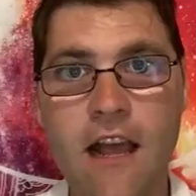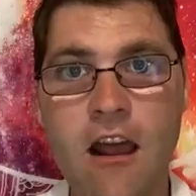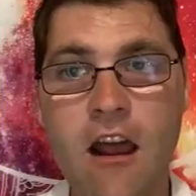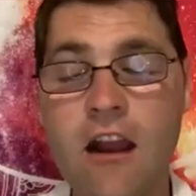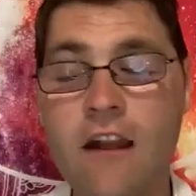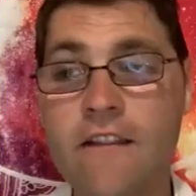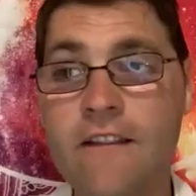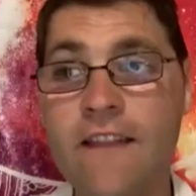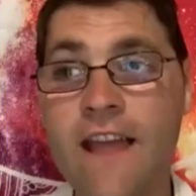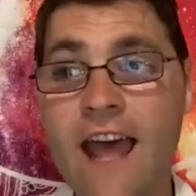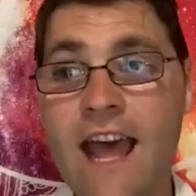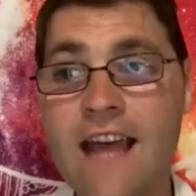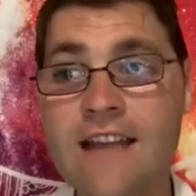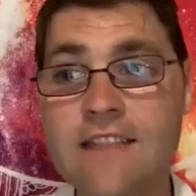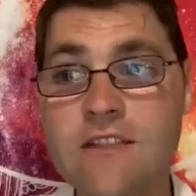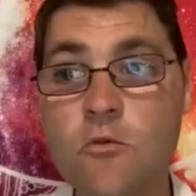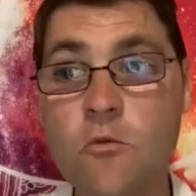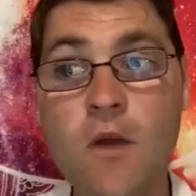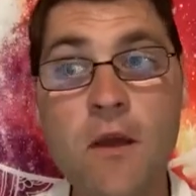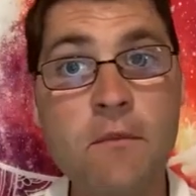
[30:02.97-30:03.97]
Uh, our
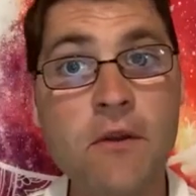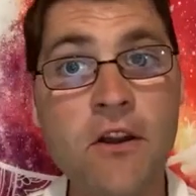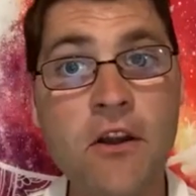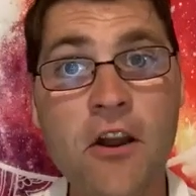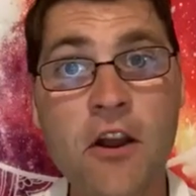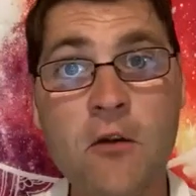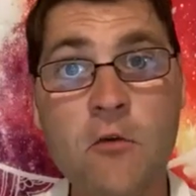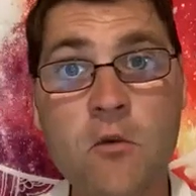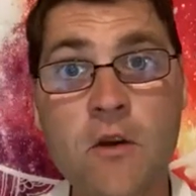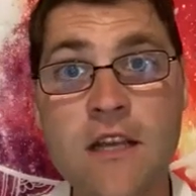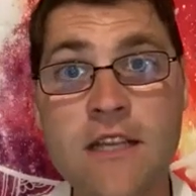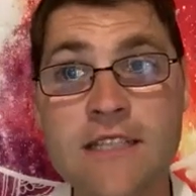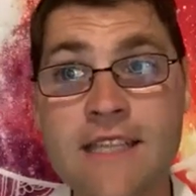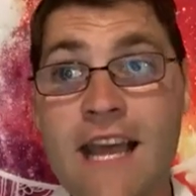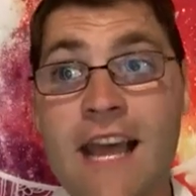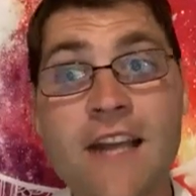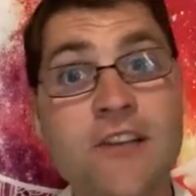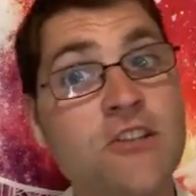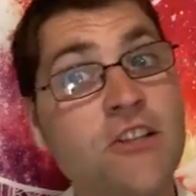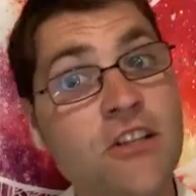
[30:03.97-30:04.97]
last webinar was
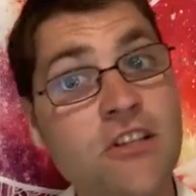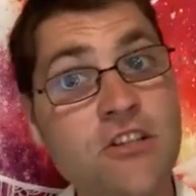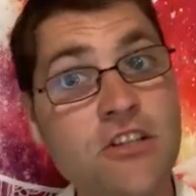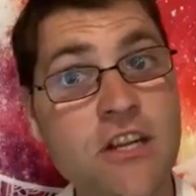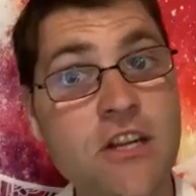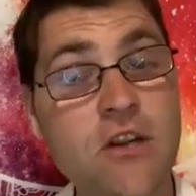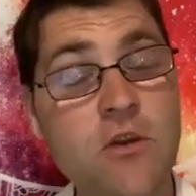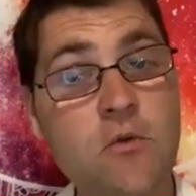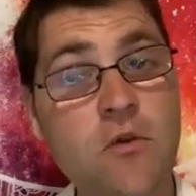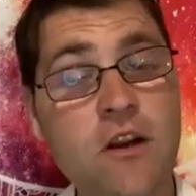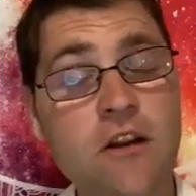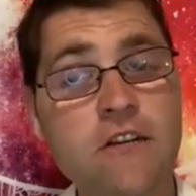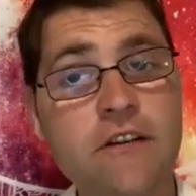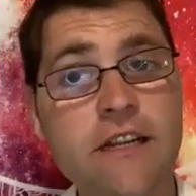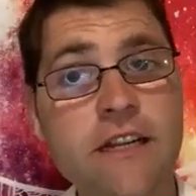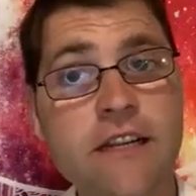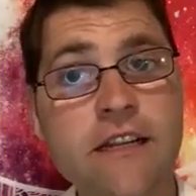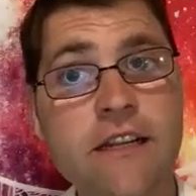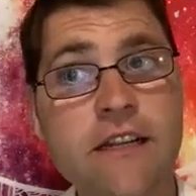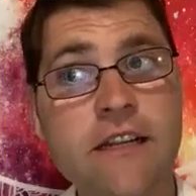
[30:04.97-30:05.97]
actually
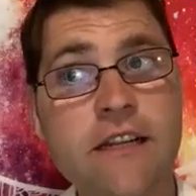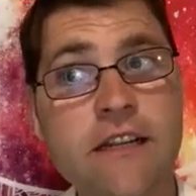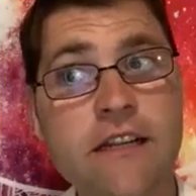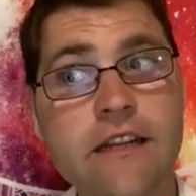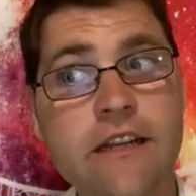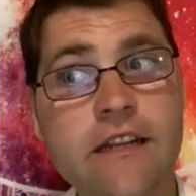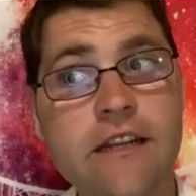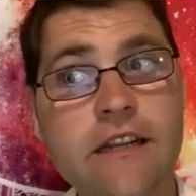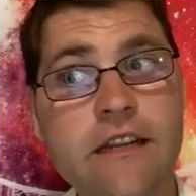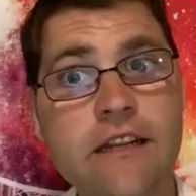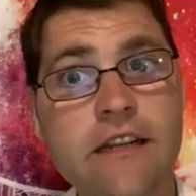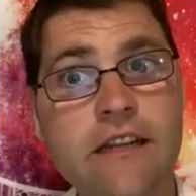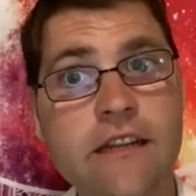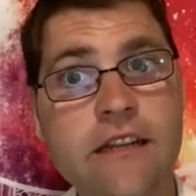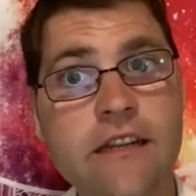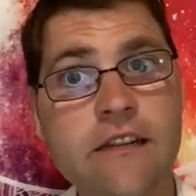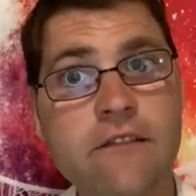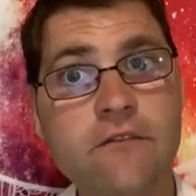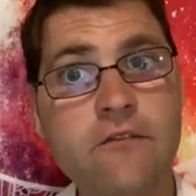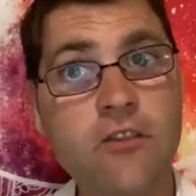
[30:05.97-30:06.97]

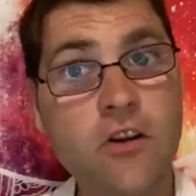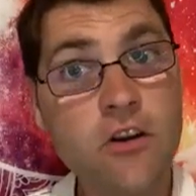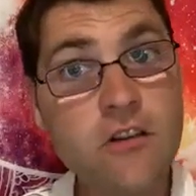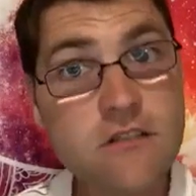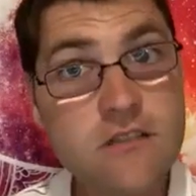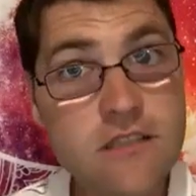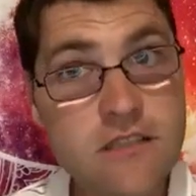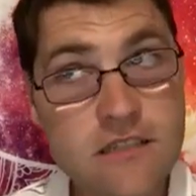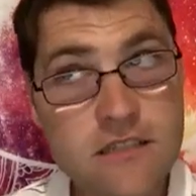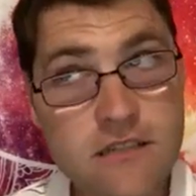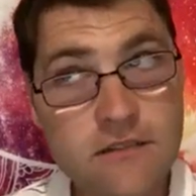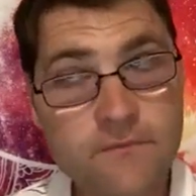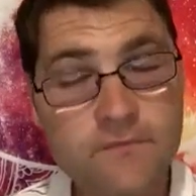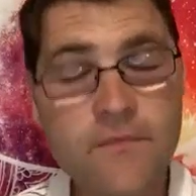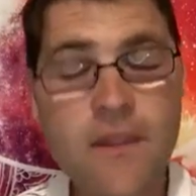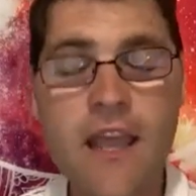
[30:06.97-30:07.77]
January 1st,